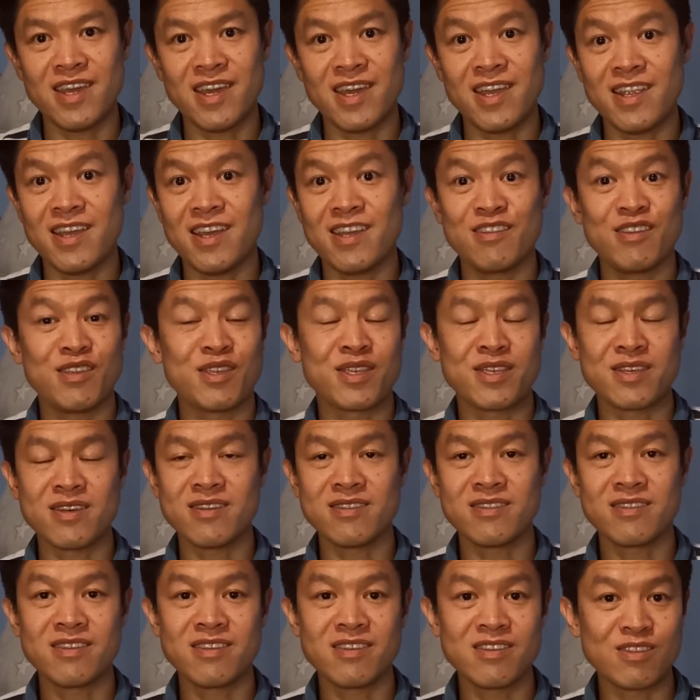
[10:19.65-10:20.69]
and at the
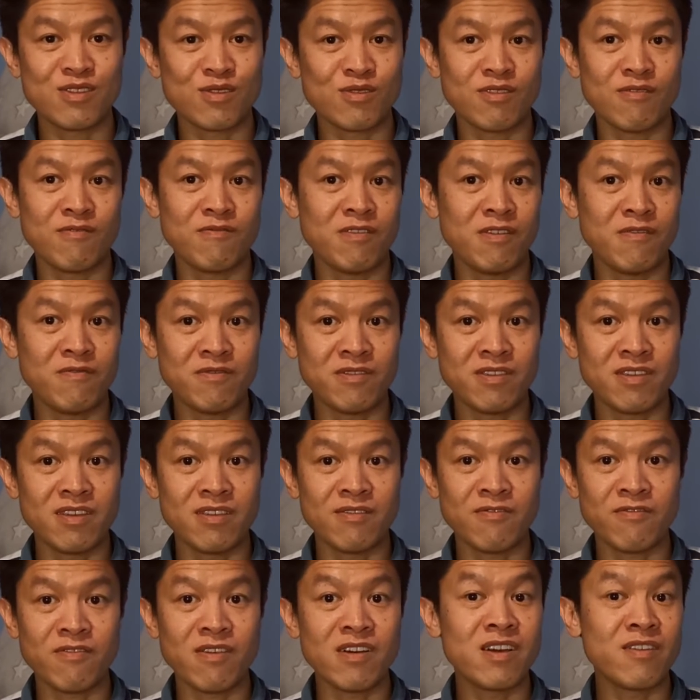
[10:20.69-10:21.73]
30 to the
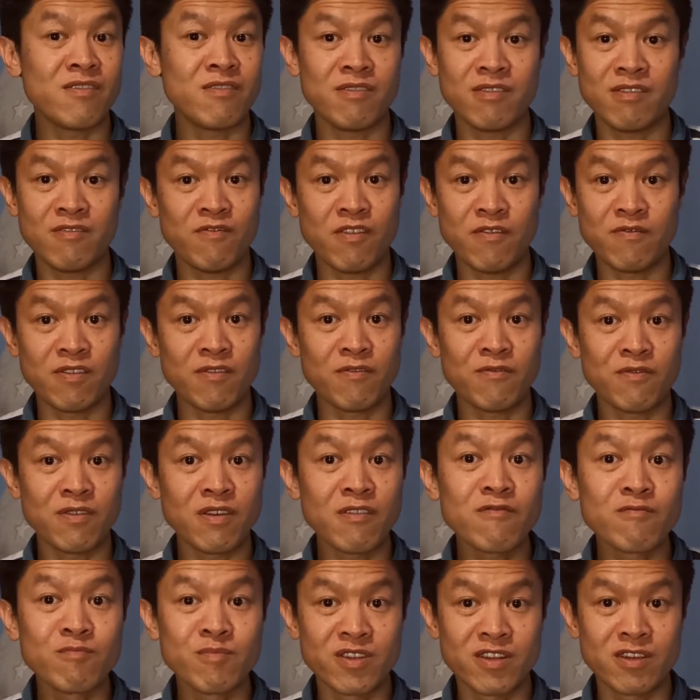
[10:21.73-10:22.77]

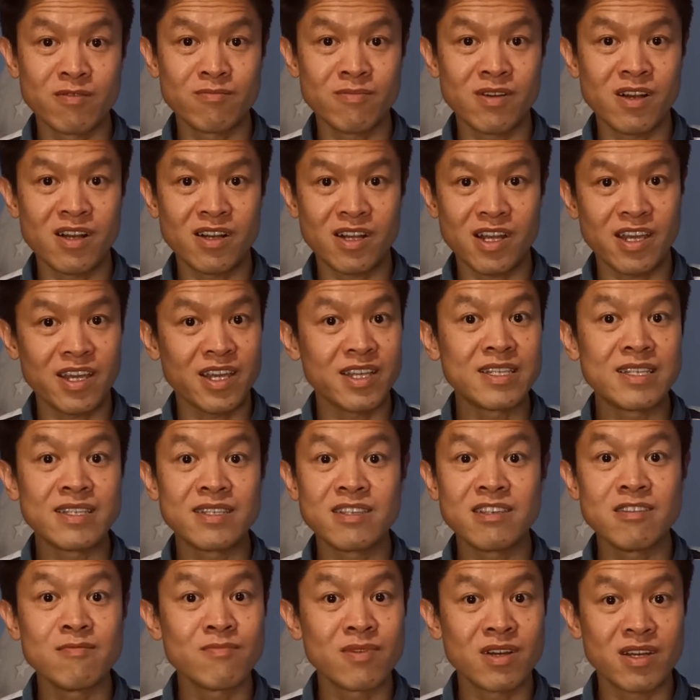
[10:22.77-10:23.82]
55th minute mark, I can
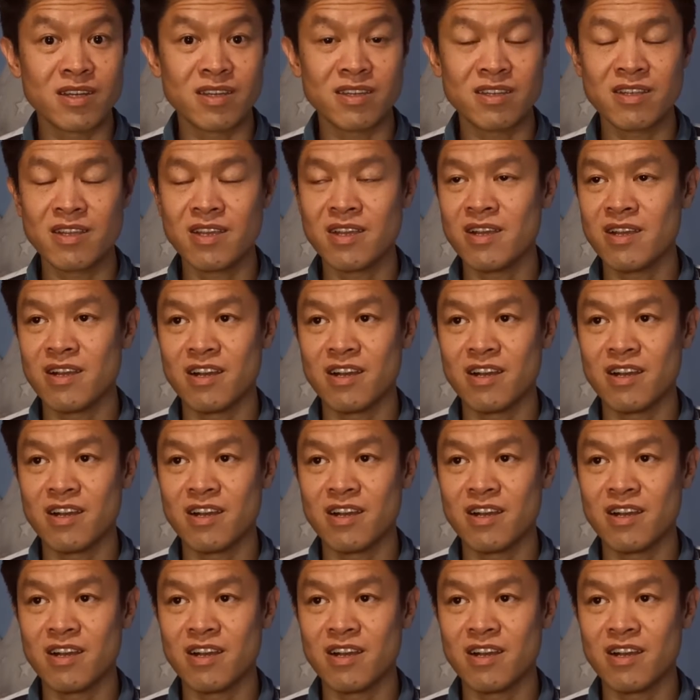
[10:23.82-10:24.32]
see my